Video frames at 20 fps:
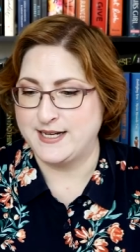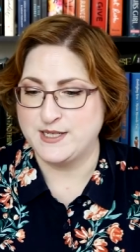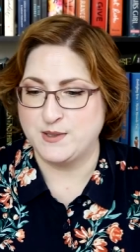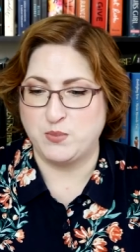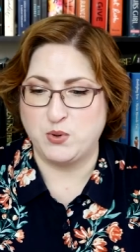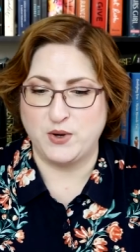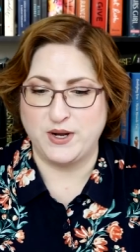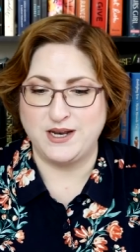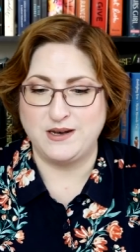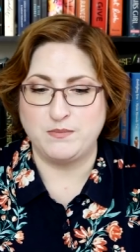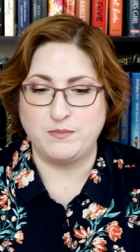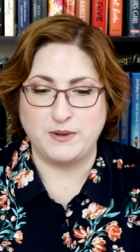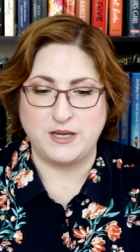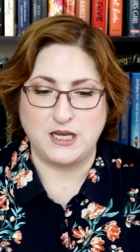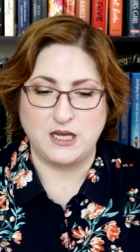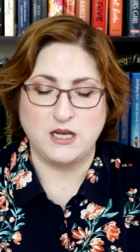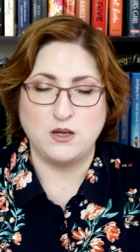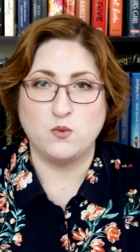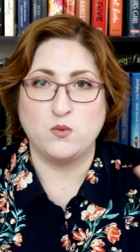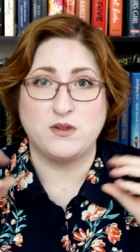to point
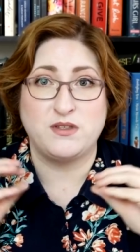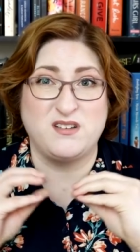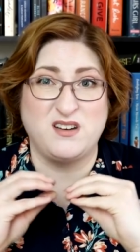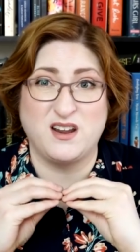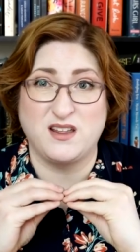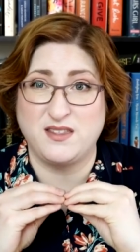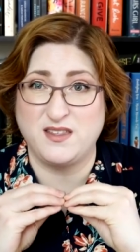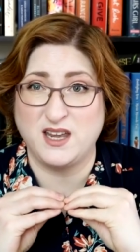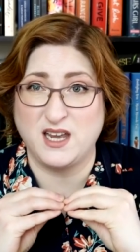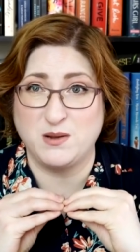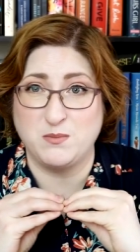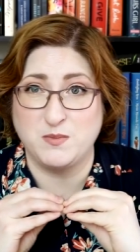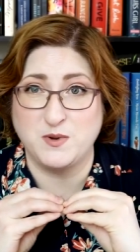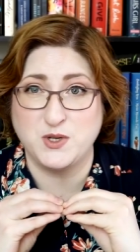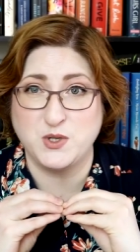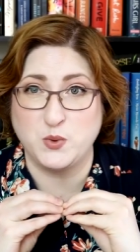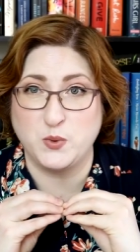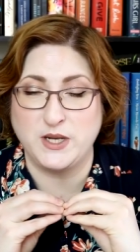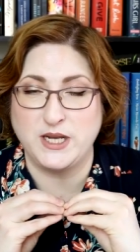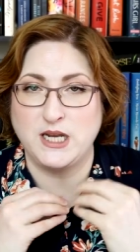B with nothing in
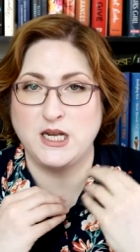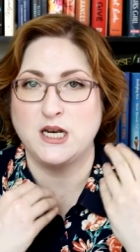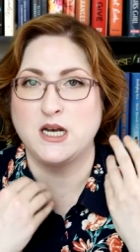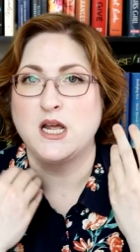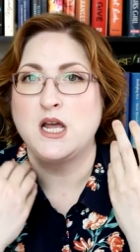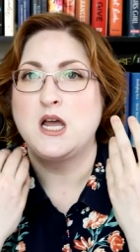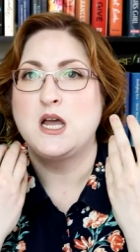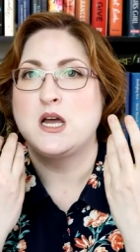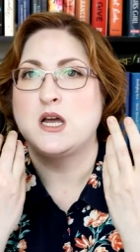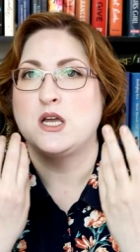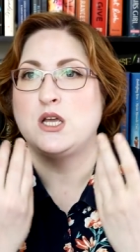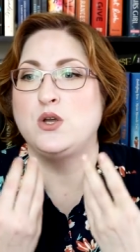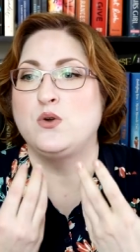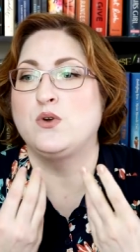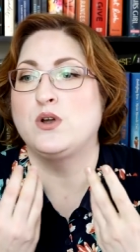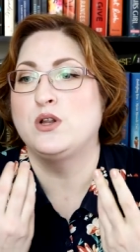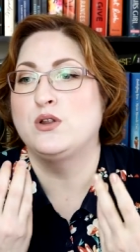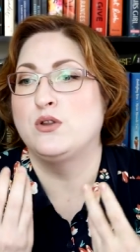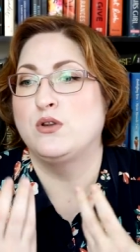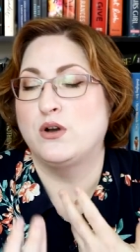between? You
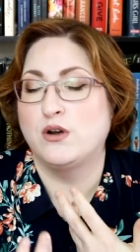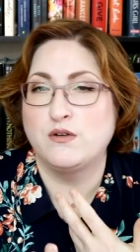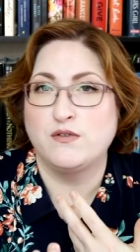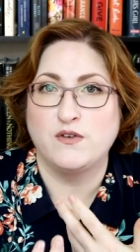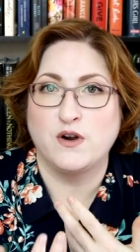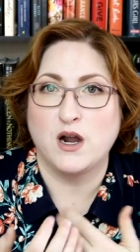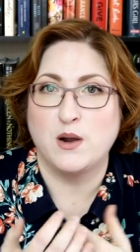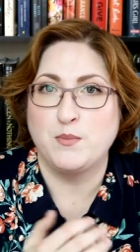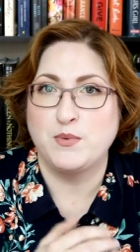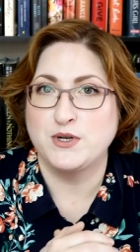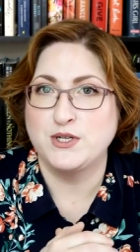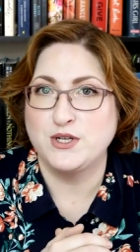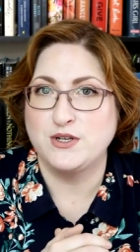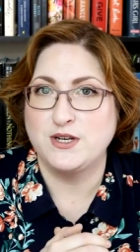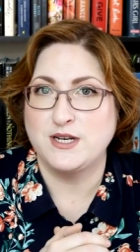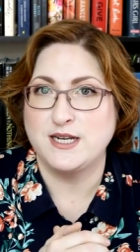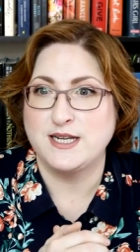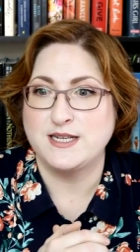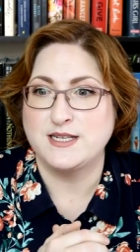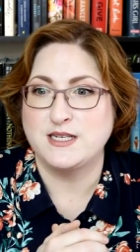can look for
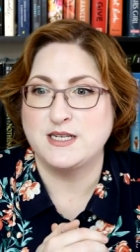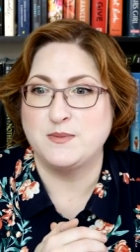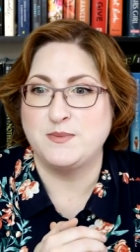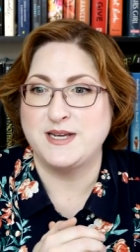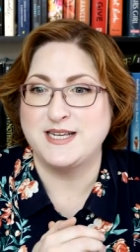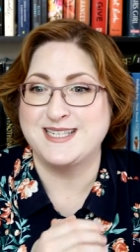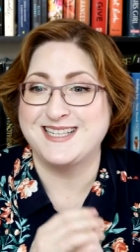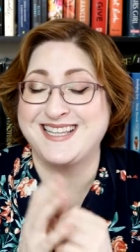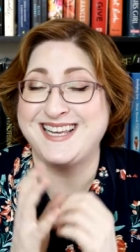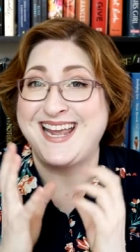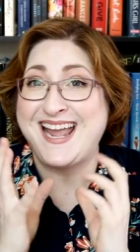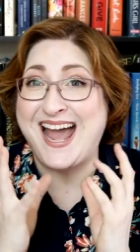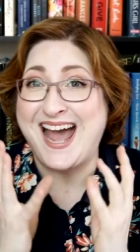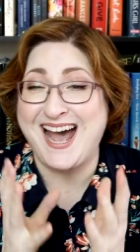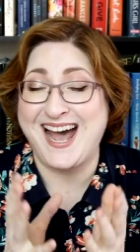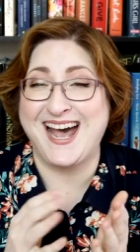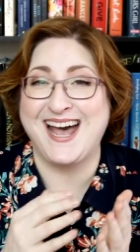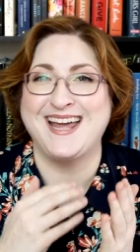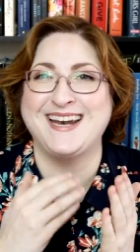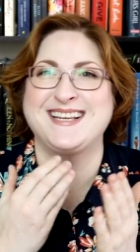opportunities to basically
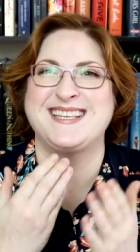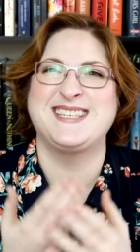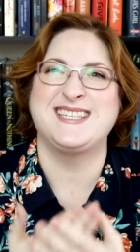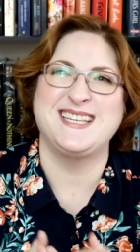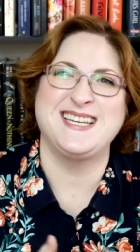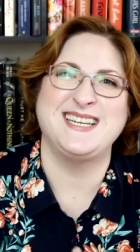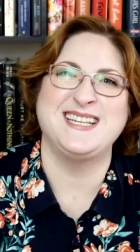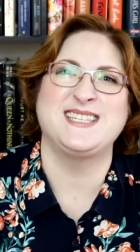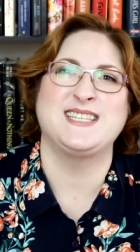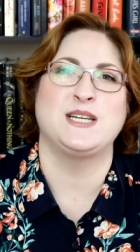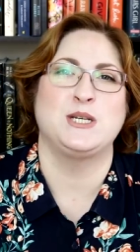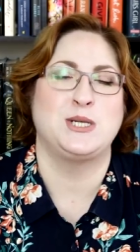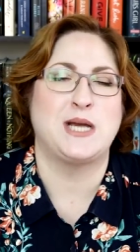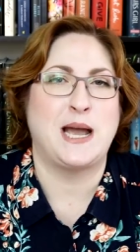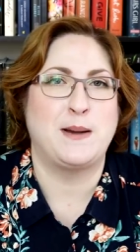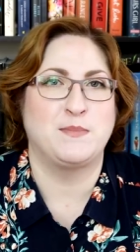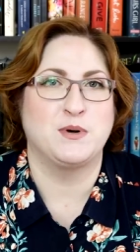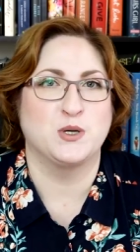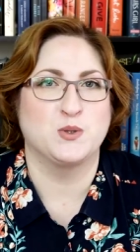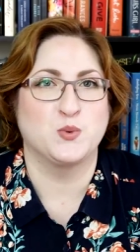add scenes and
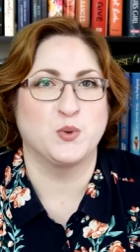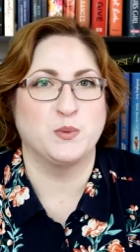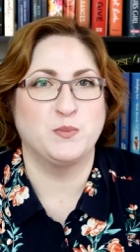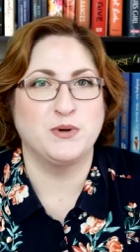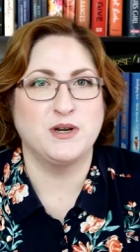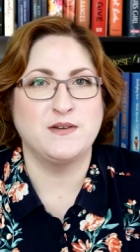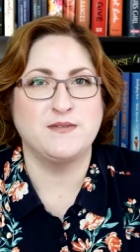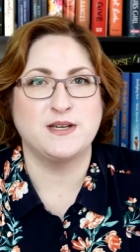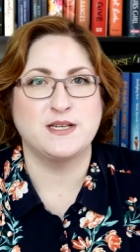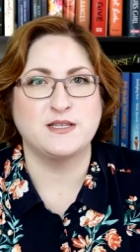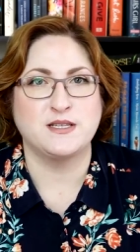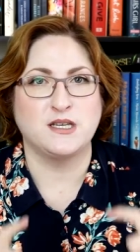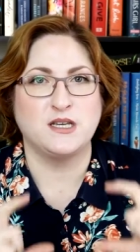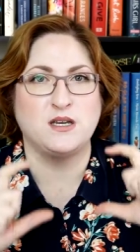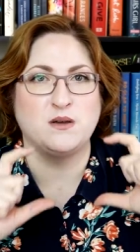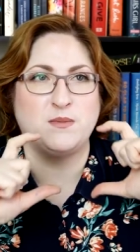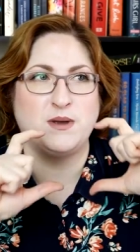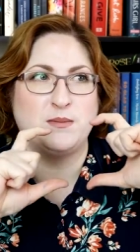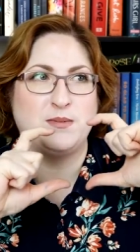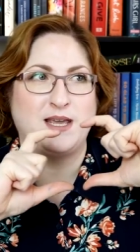chapters where previously
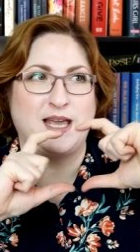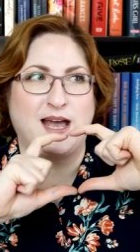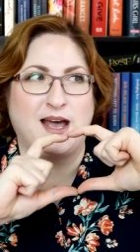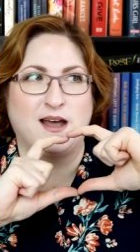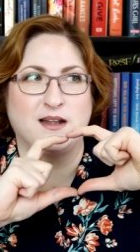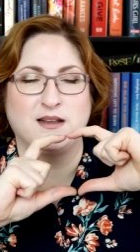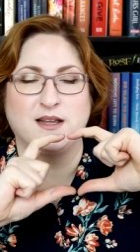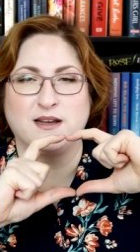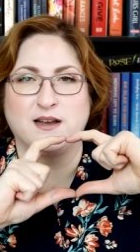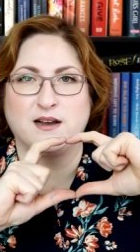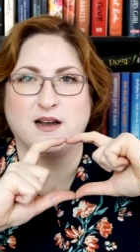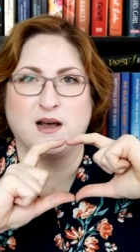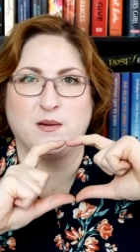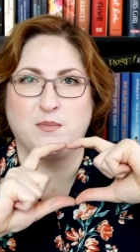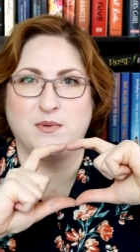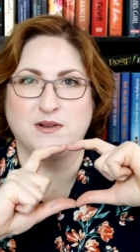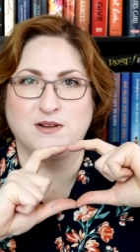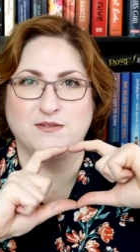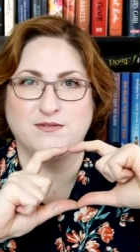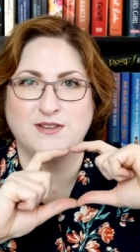you maybe had like a
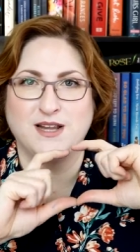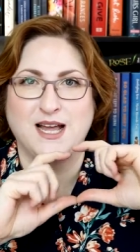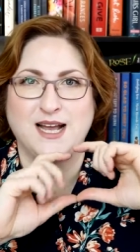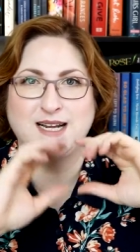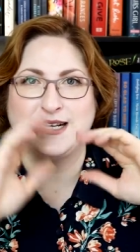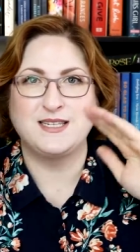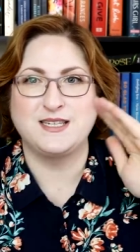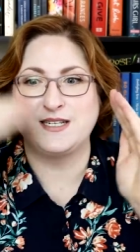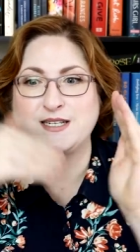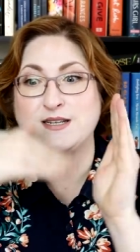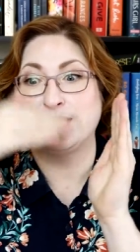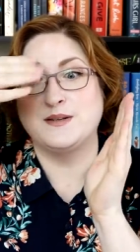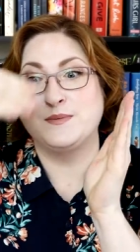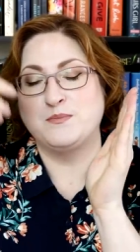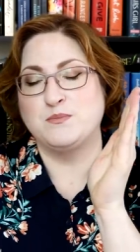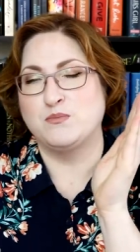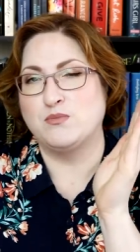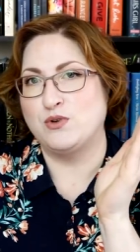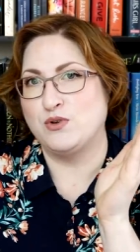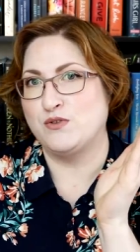couple of lines to
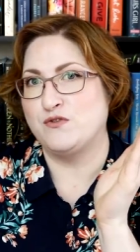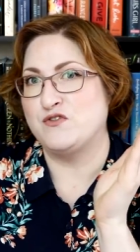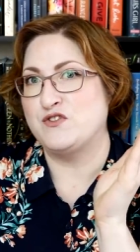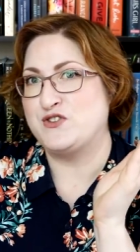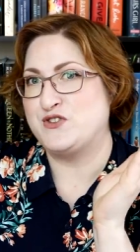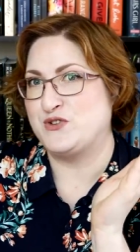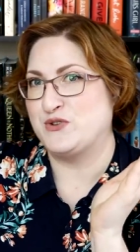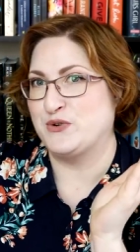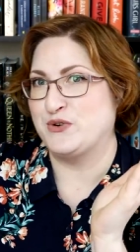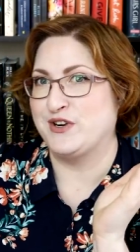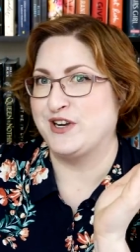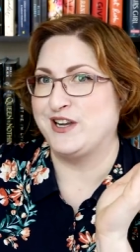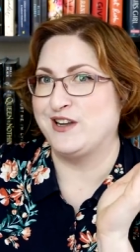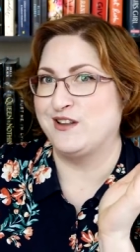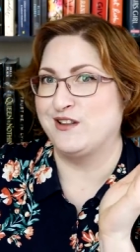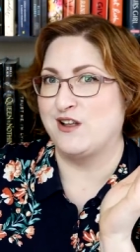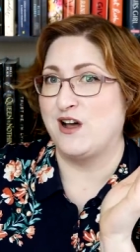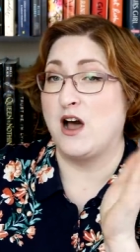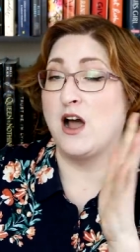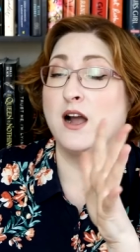move the story
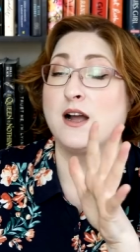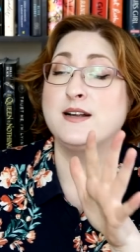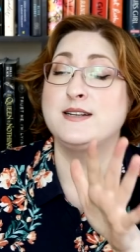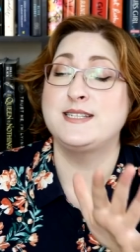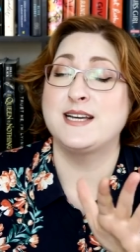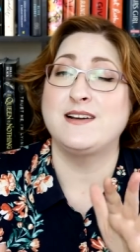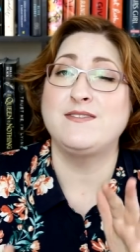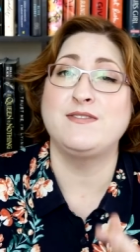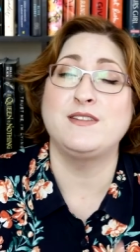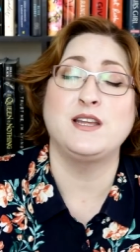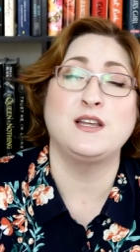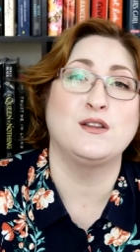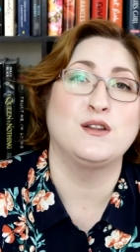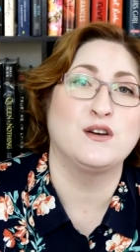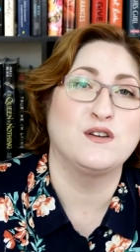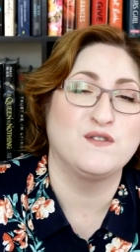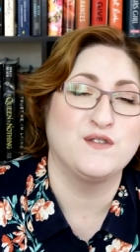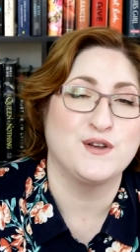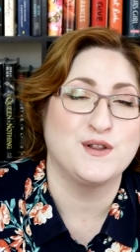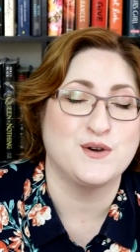along. Definitely
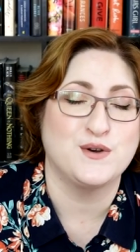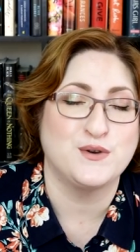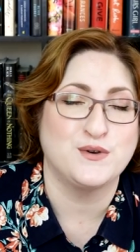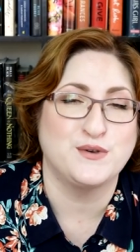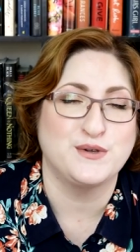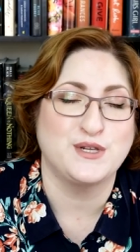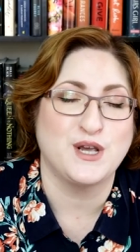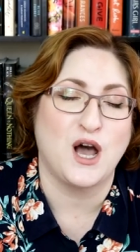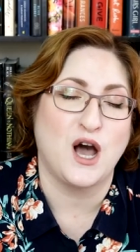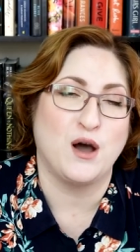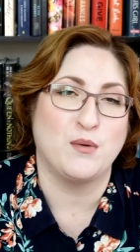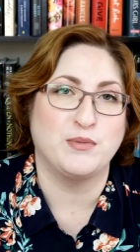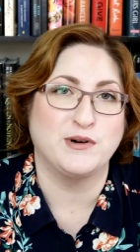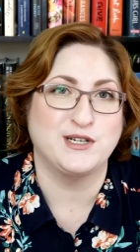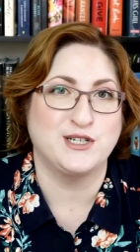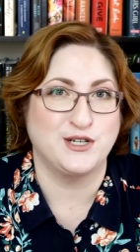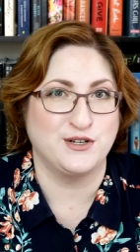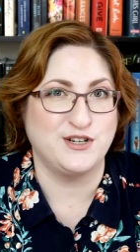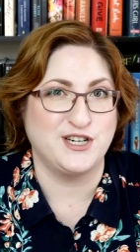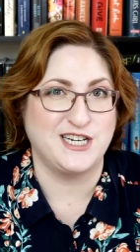look for those
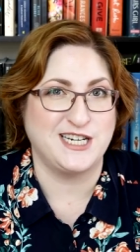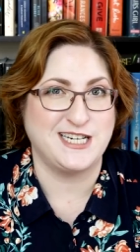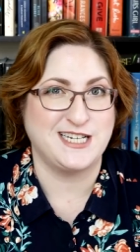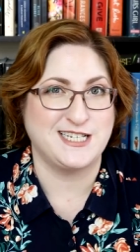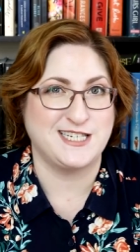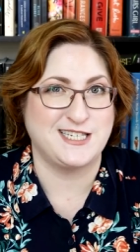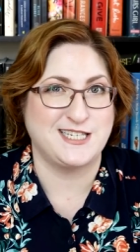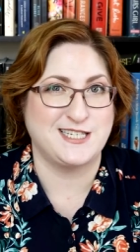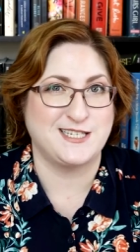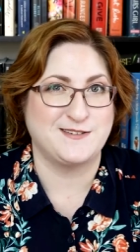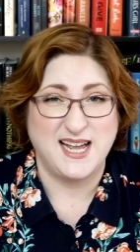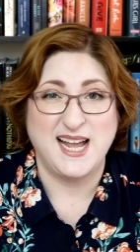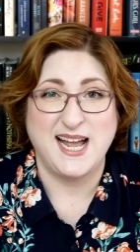opportunities